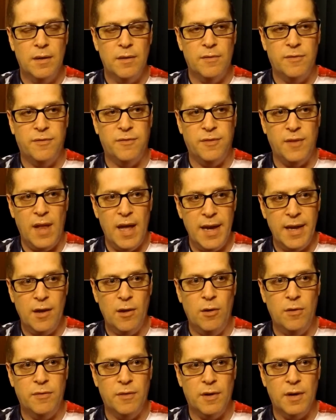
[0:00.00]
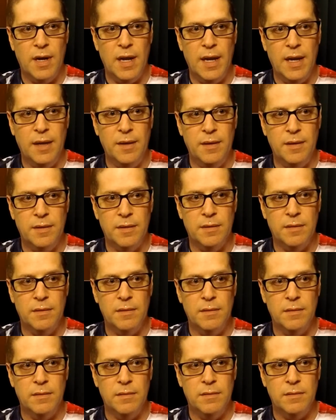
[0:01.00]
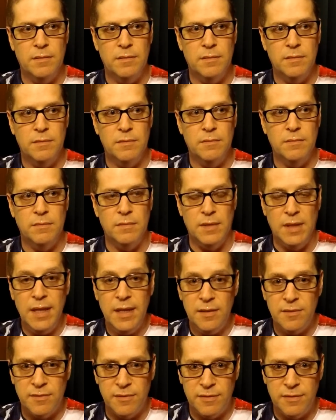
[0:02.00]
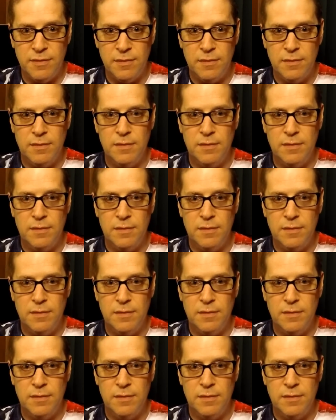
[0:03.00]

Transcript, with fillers: fly over and live.